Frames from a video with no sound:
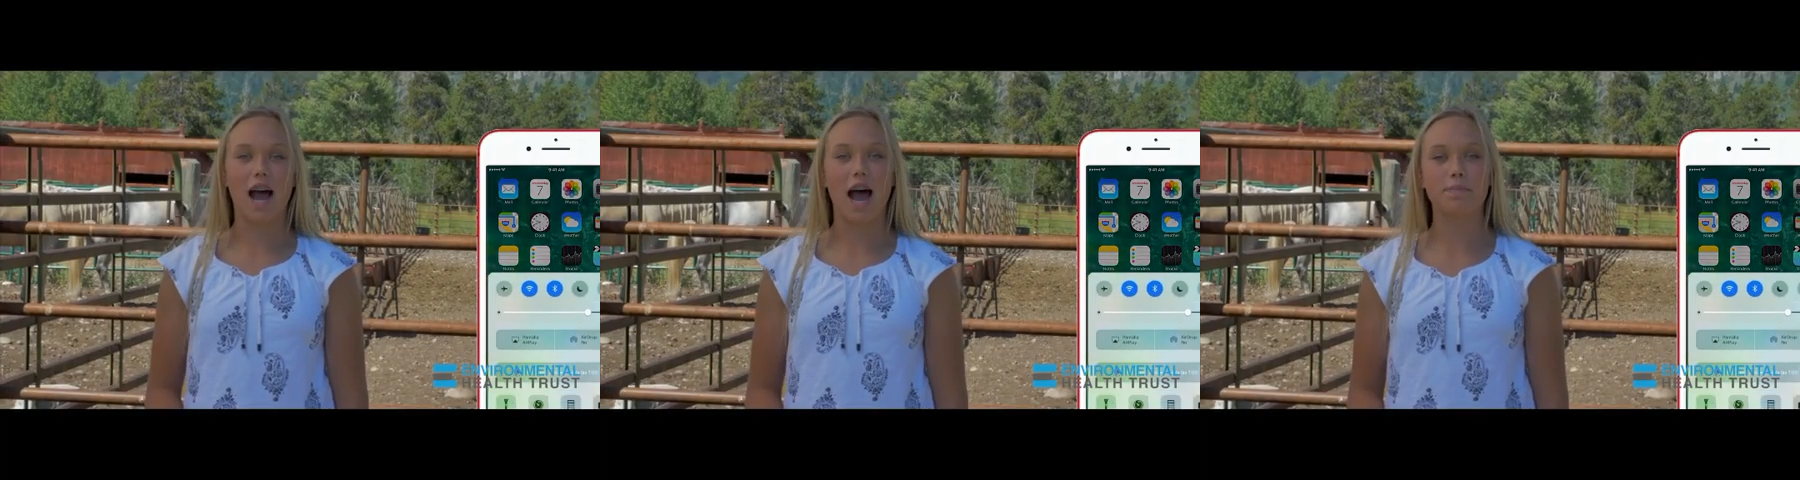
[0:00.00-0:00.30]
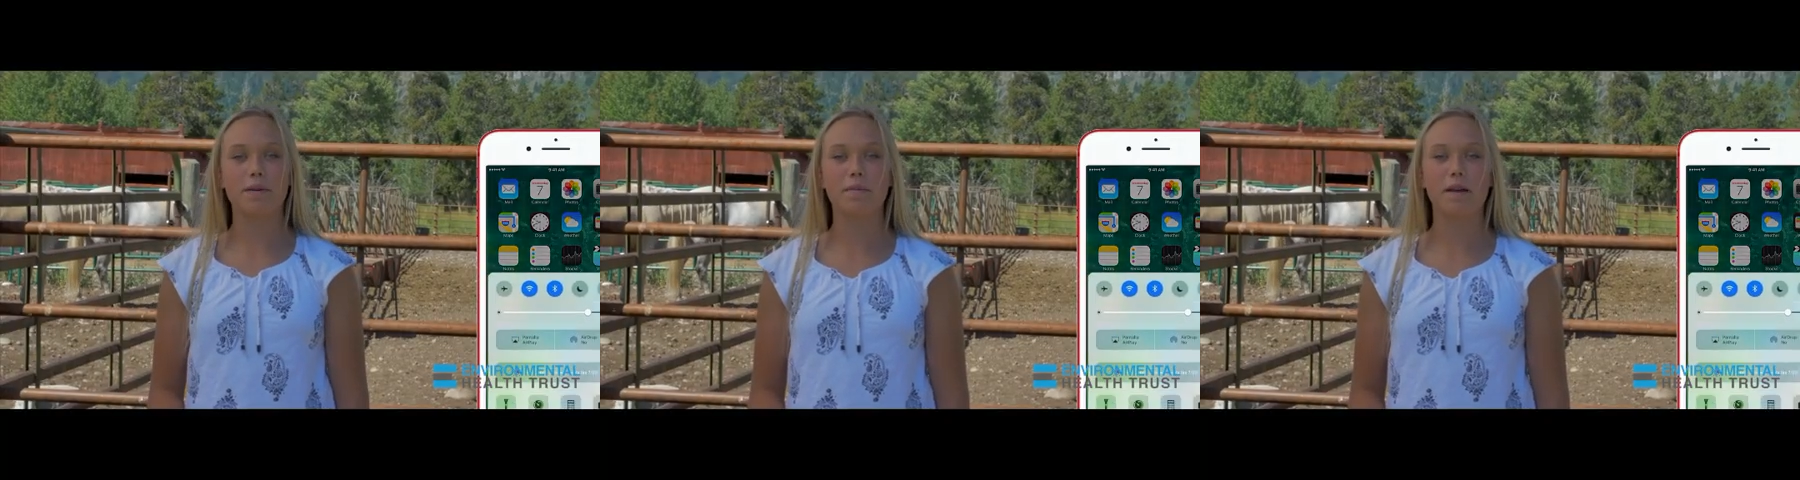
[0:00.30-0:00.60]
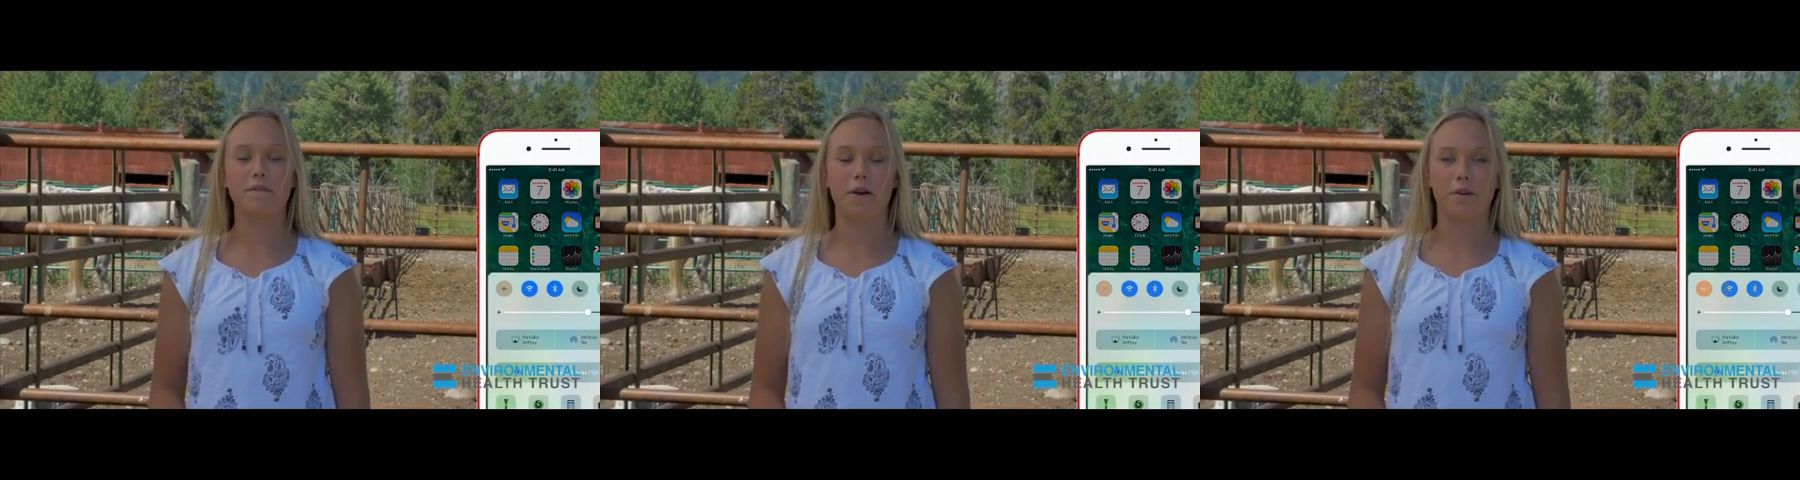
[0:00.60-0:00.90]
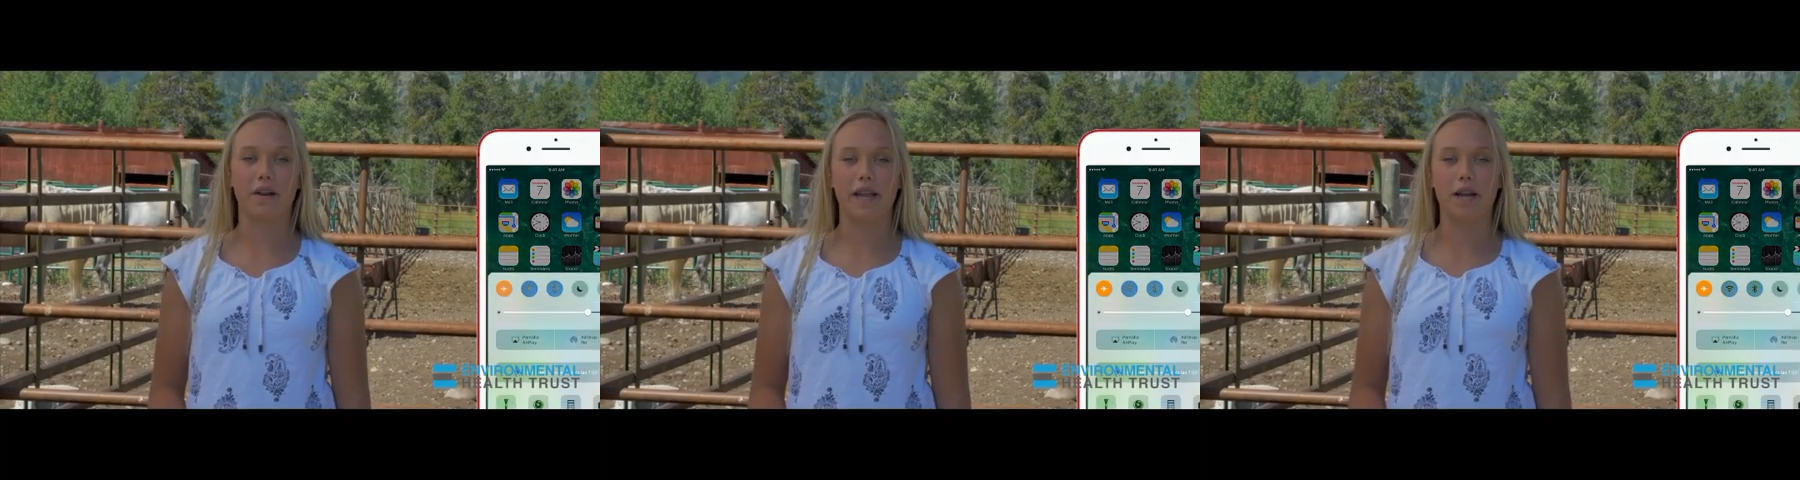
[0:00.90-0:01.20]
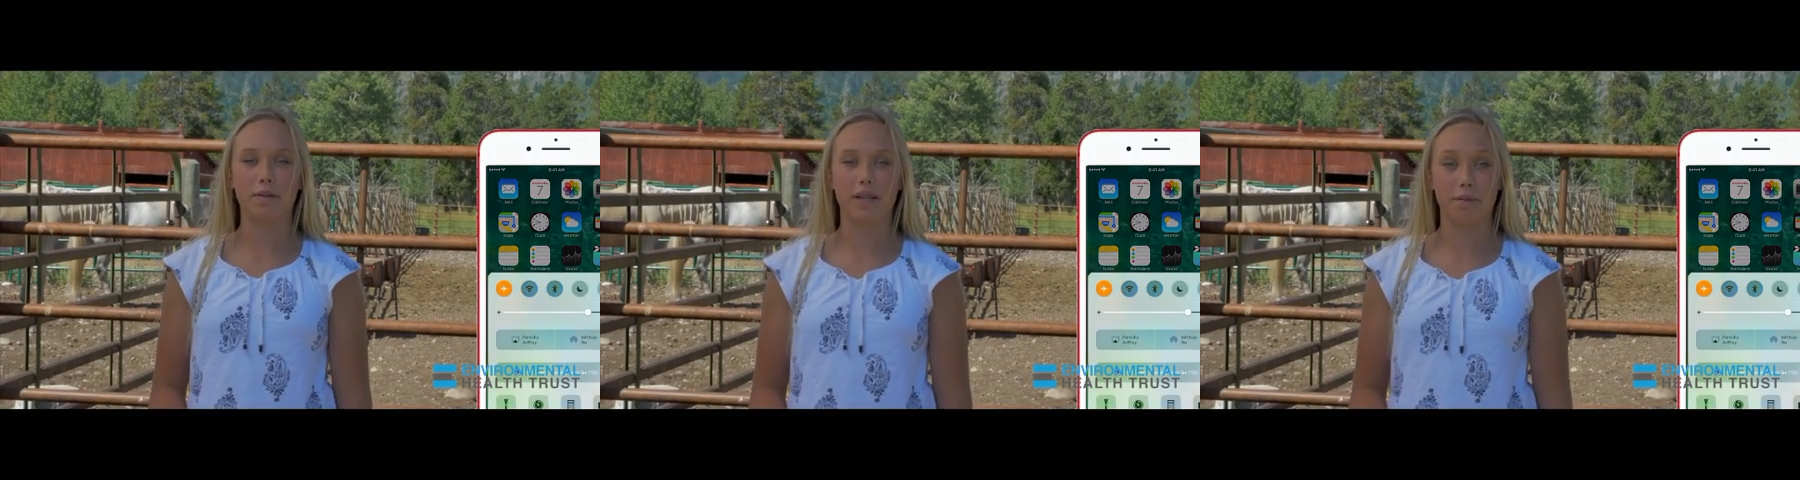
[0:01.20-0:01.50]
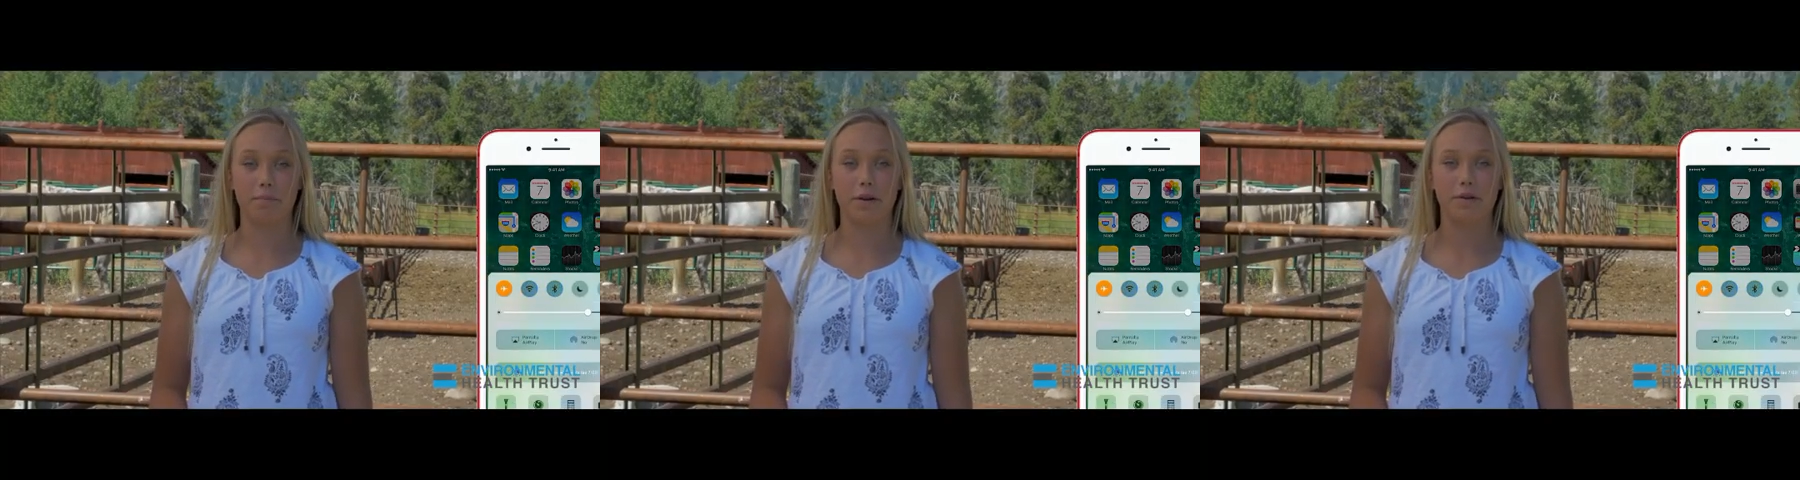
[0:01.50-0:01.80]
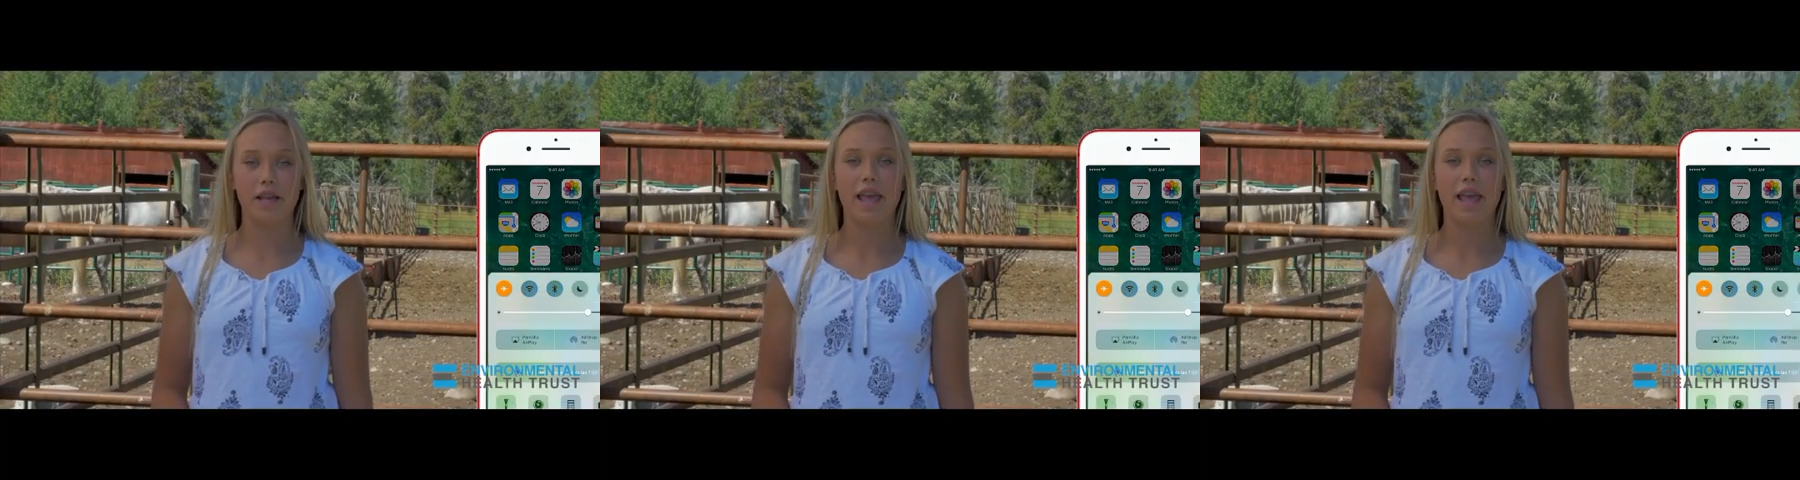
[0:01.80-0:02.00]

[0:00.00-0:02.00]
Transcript: I put my phone on airplane mode